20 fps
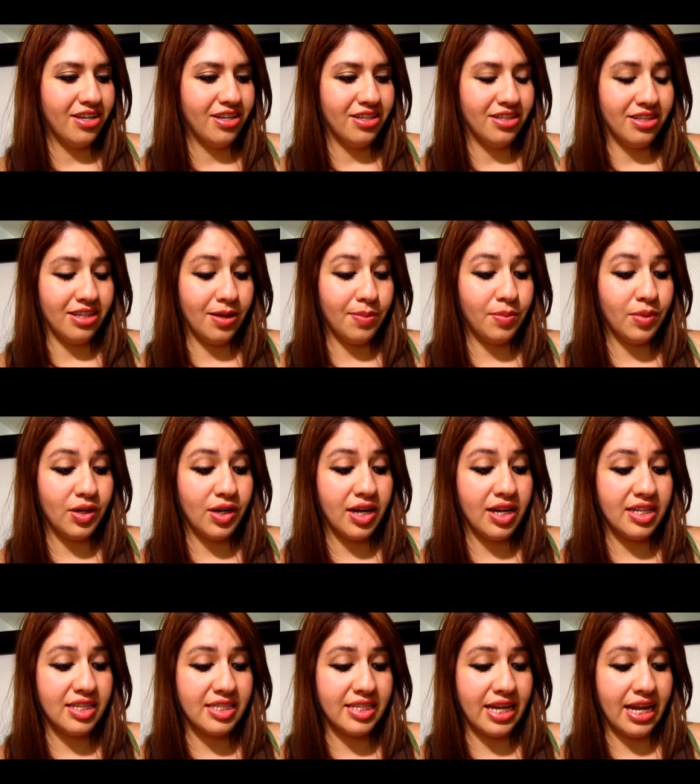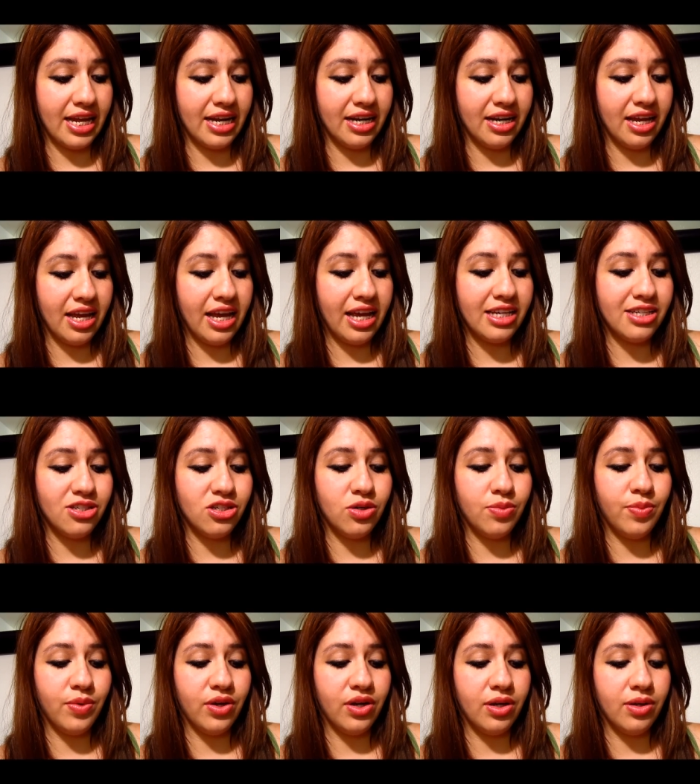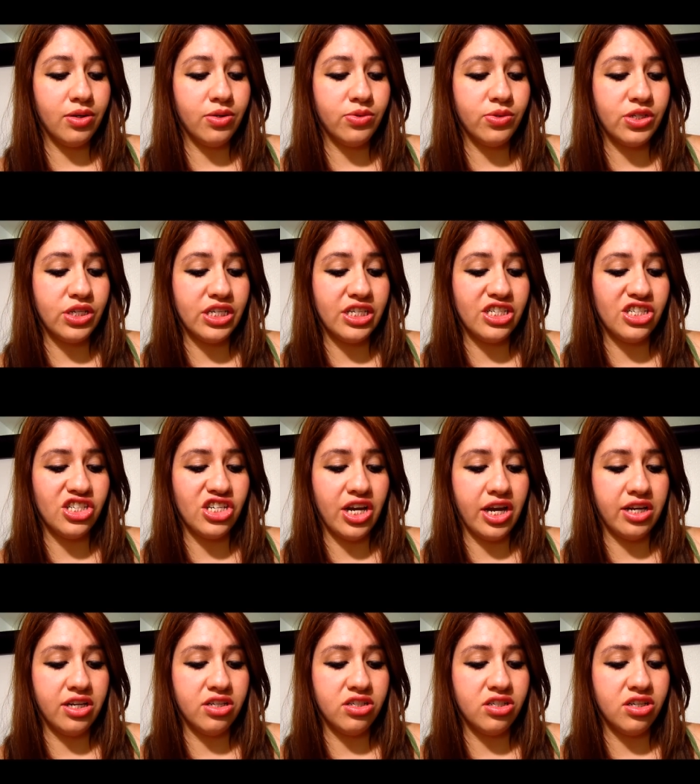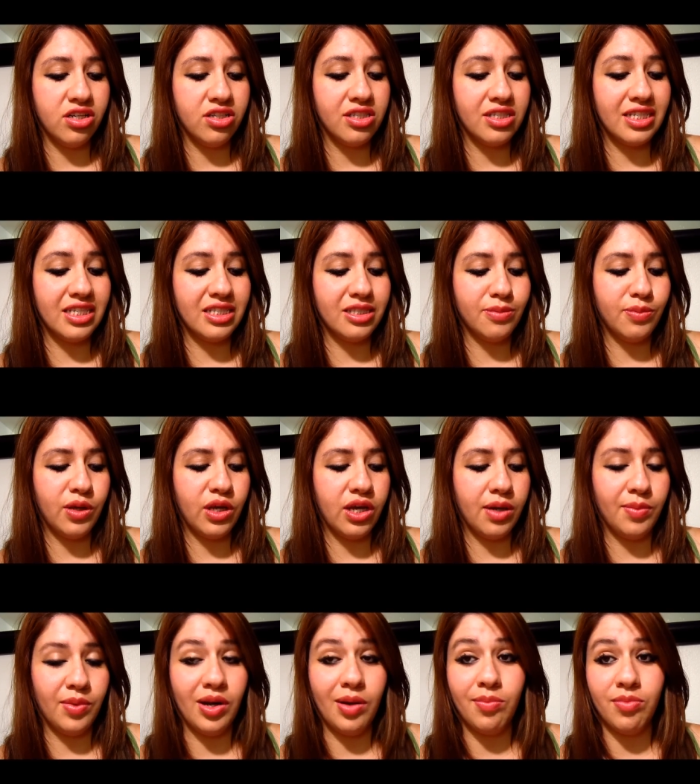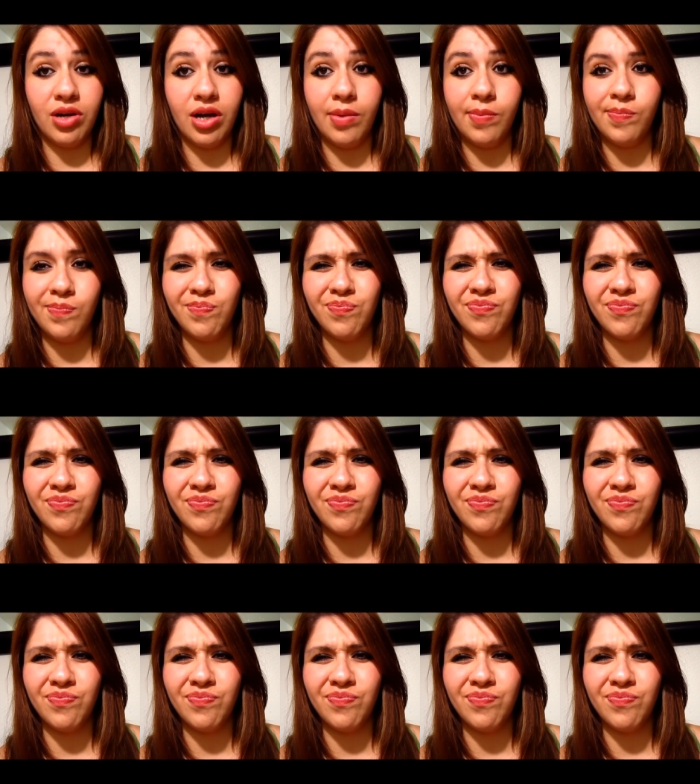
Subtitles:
Number 10, has your beauty routine changed since becoming a mom?